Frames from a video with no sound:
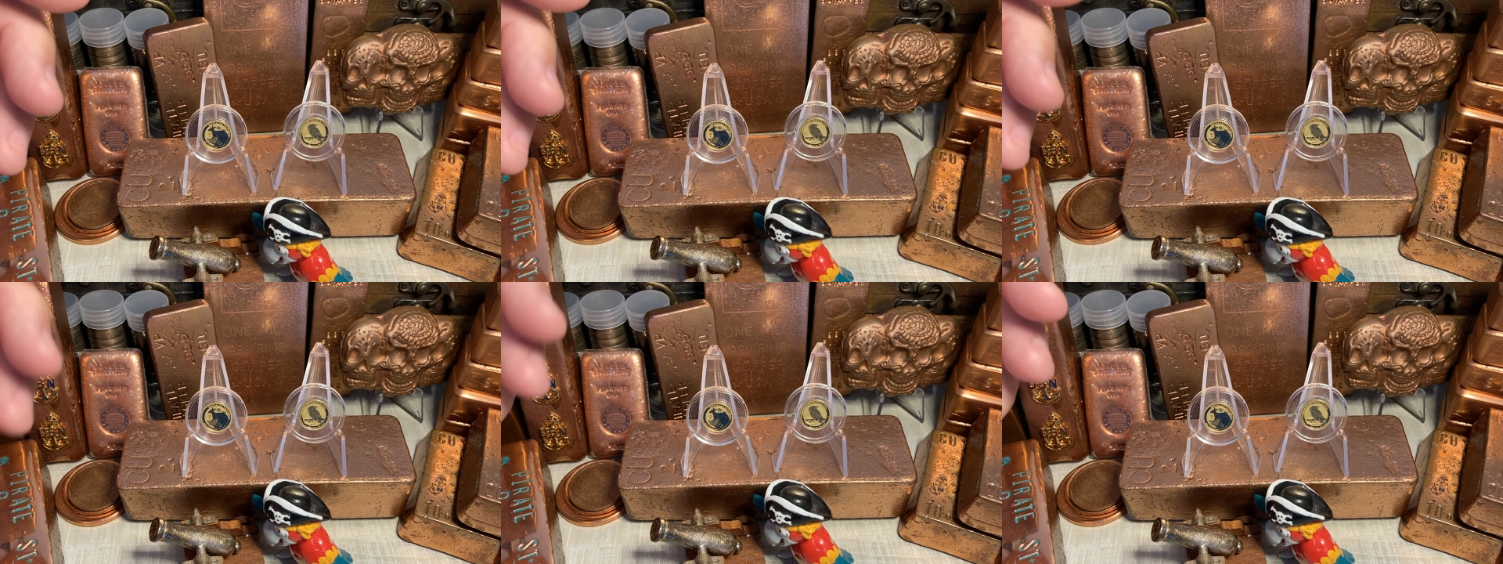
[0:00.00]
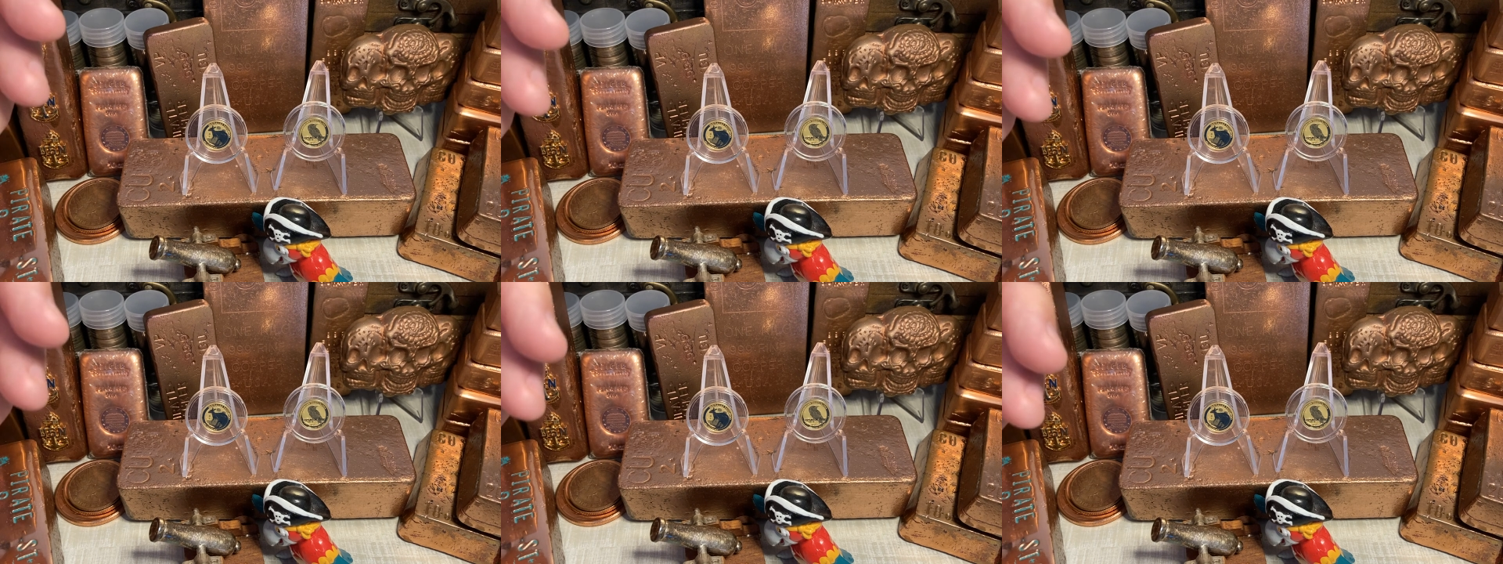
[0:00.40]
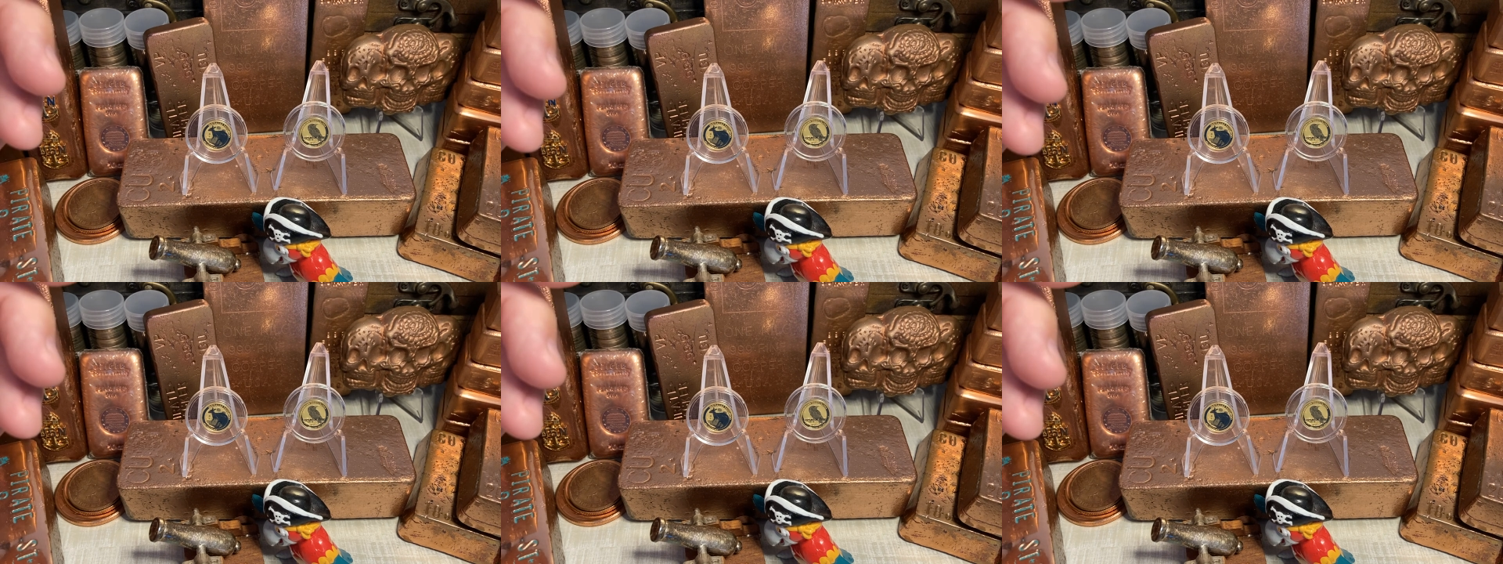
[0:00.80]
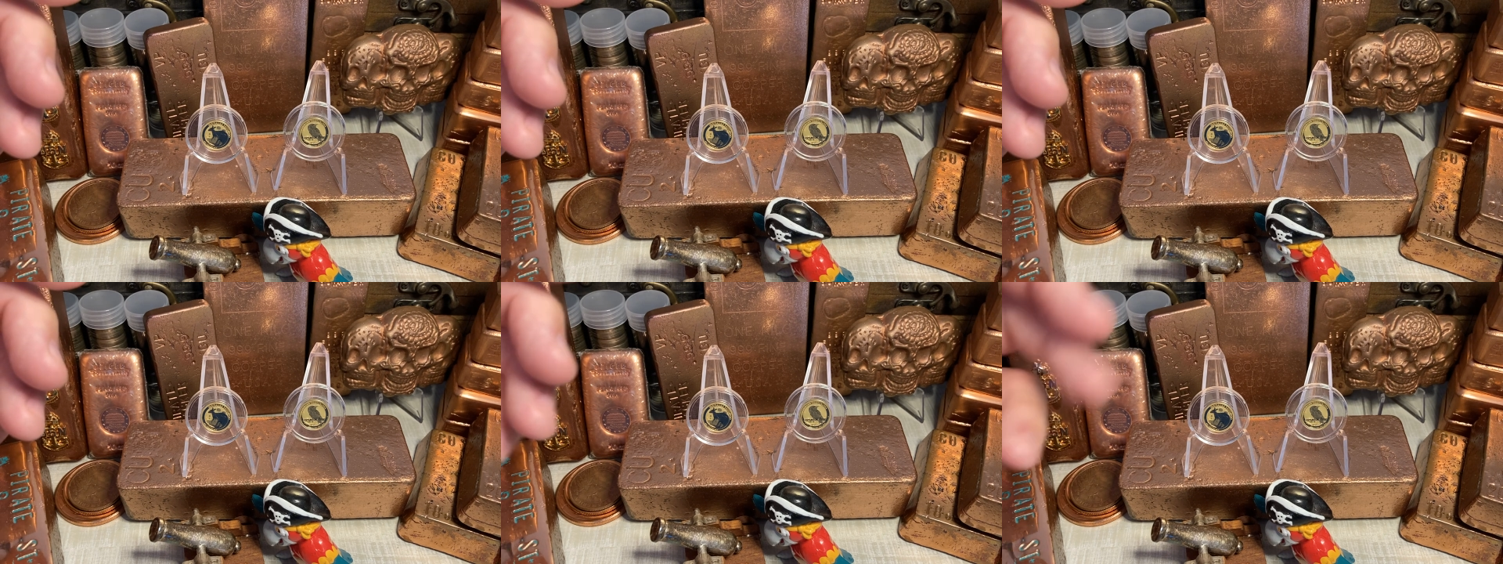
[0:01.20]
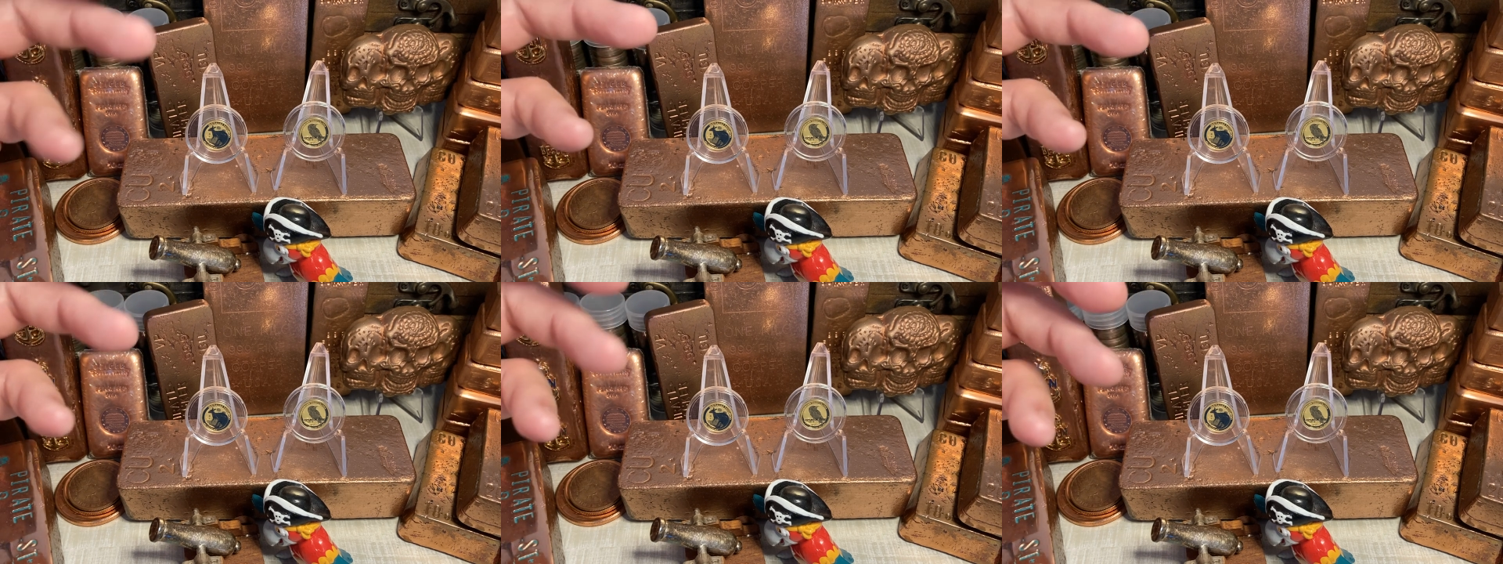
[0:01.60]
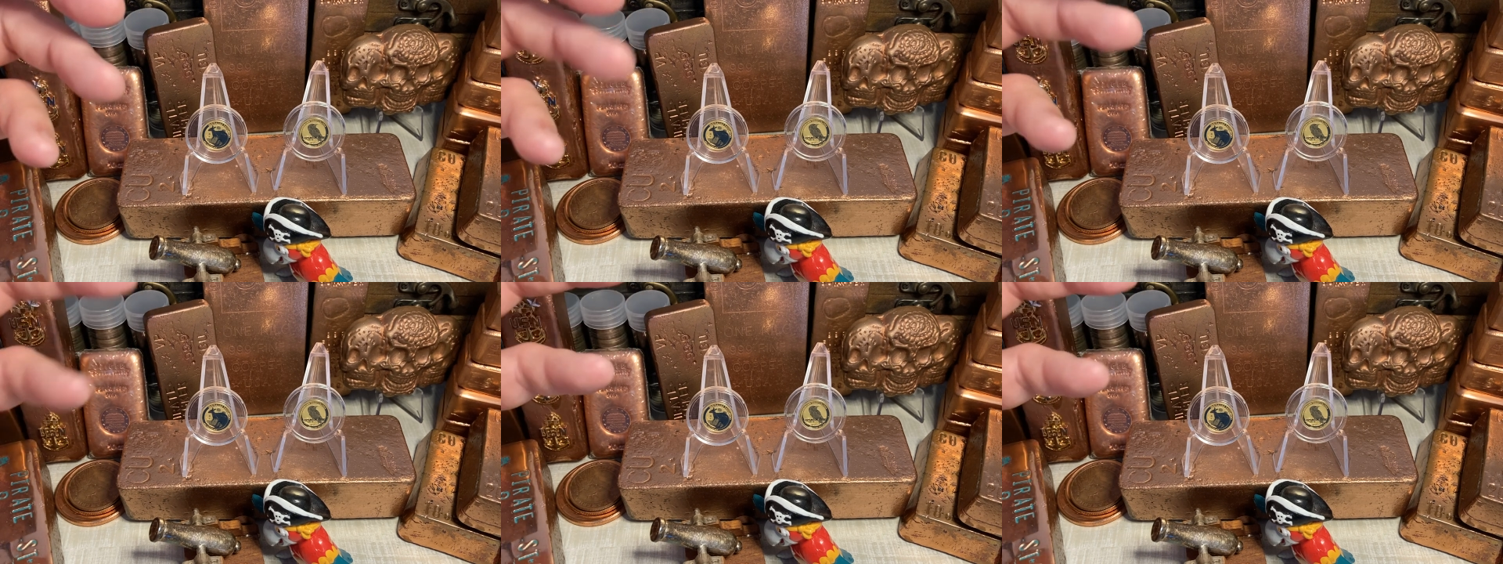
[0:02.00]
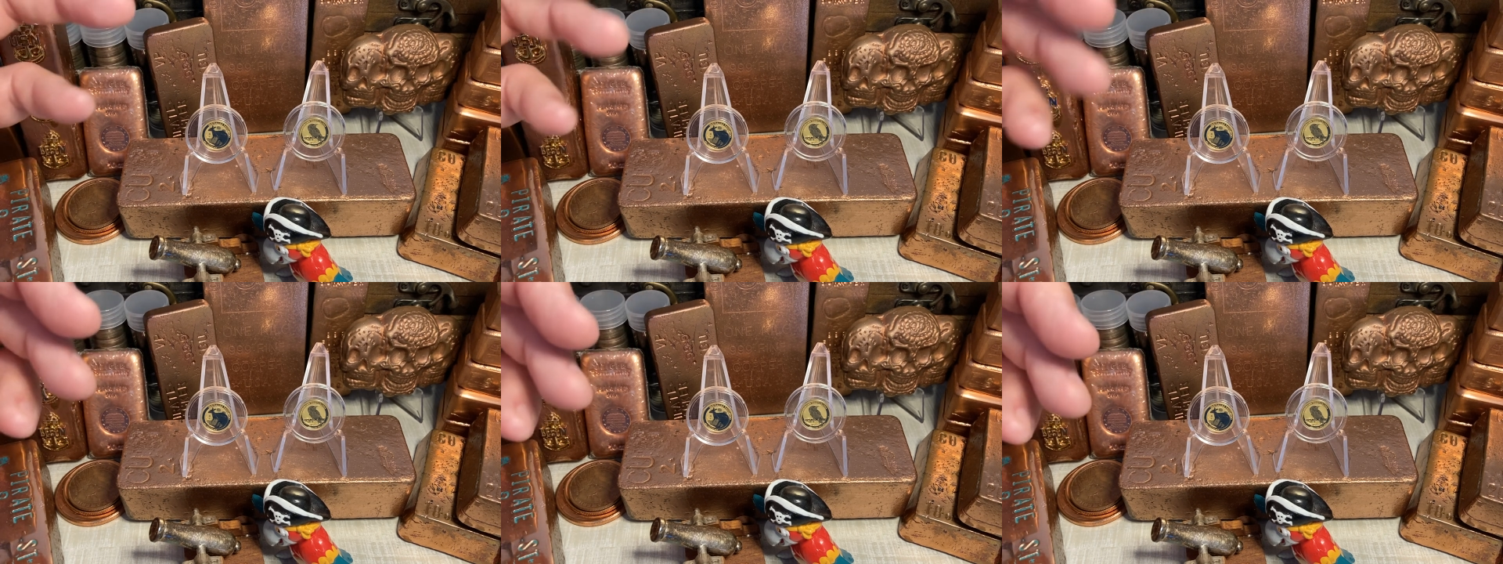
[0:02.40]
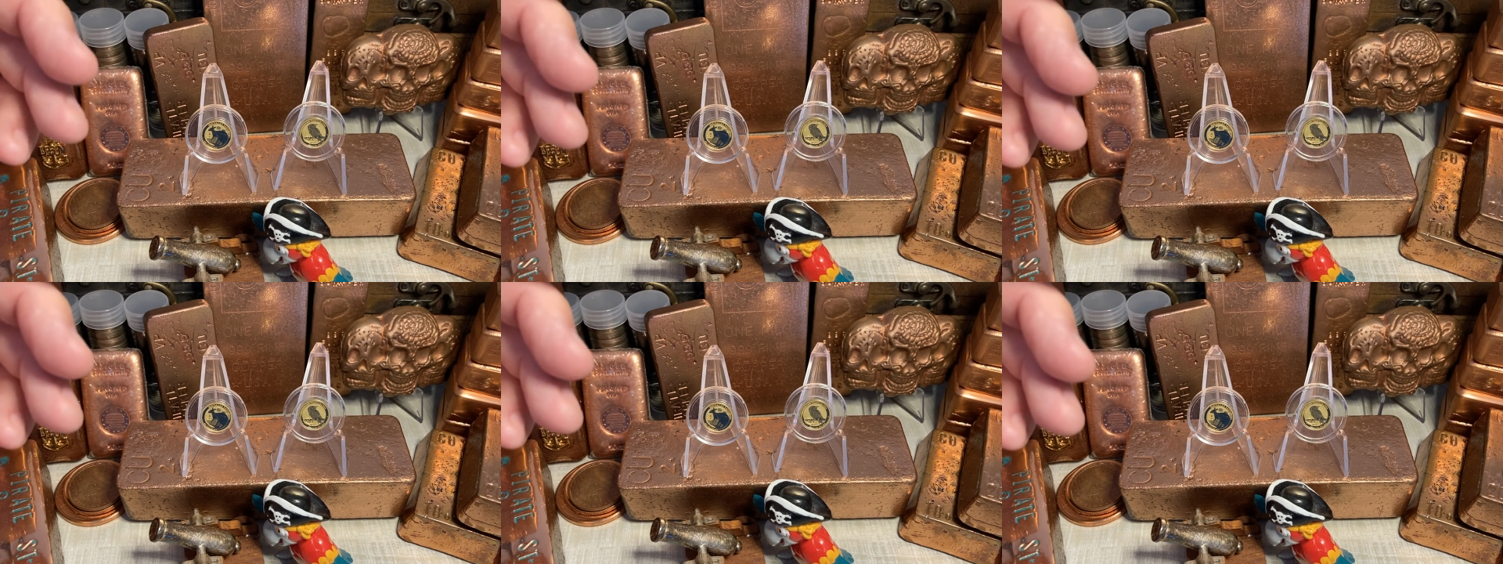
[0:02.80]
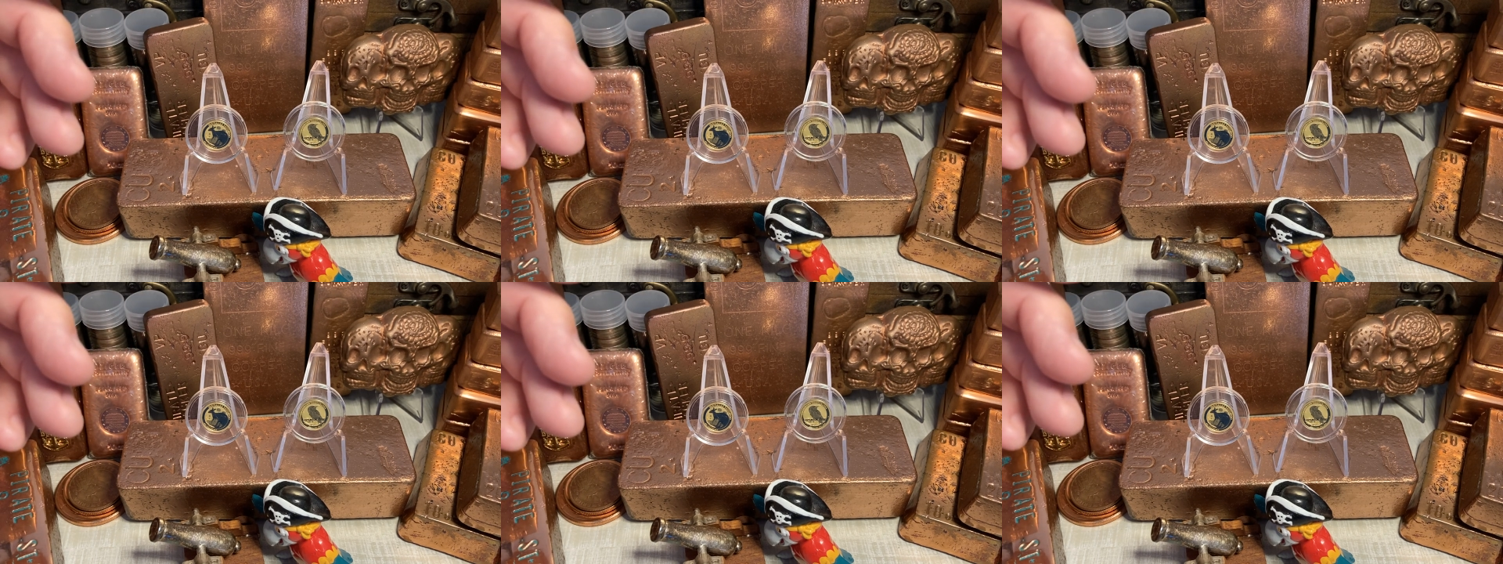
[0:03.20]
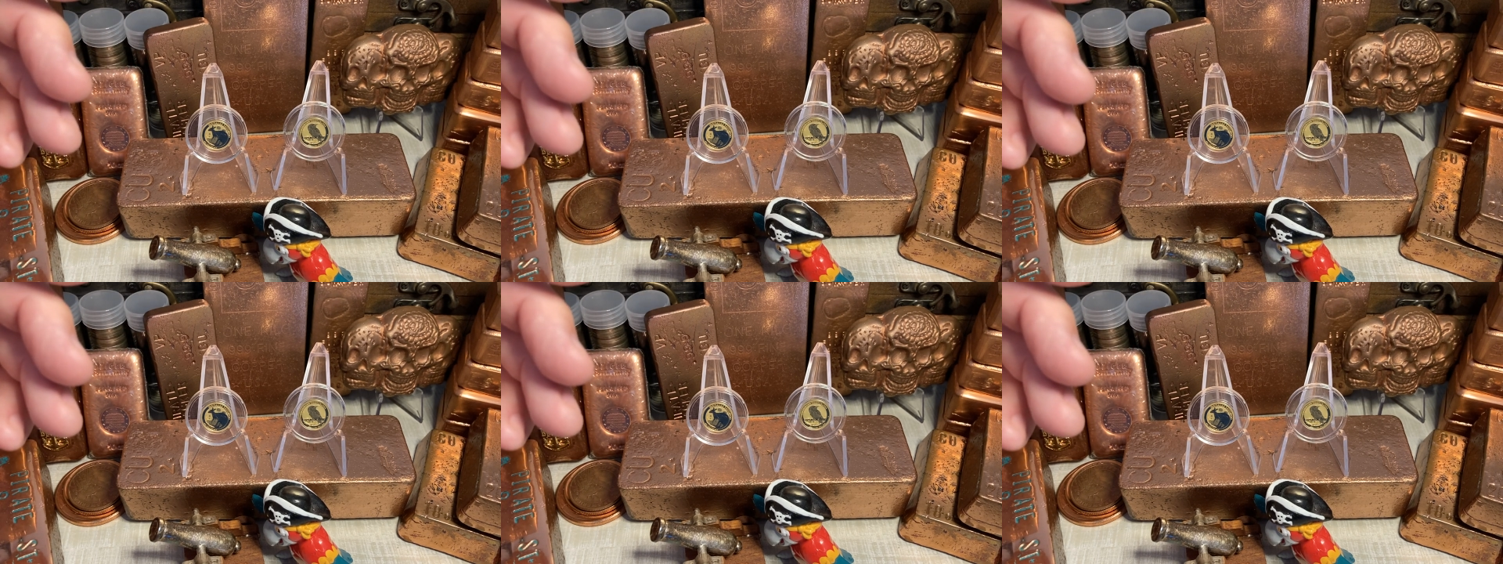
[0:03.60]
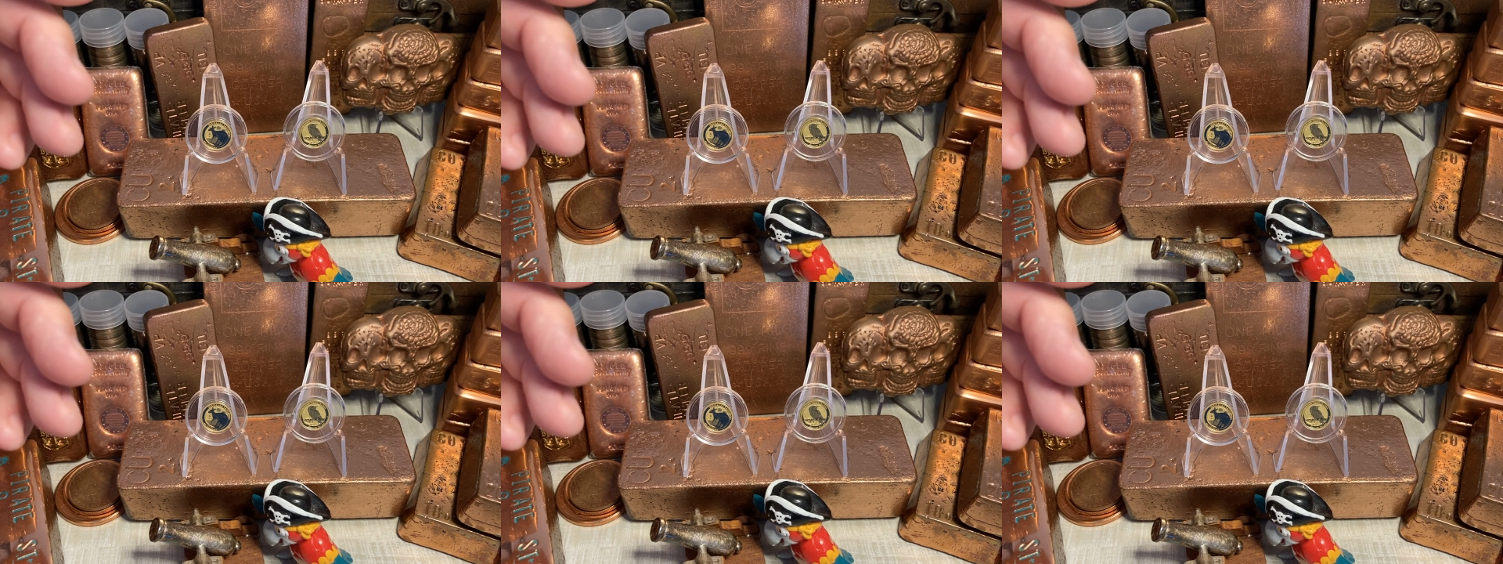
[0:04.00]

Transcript: [unreadable: no face in view]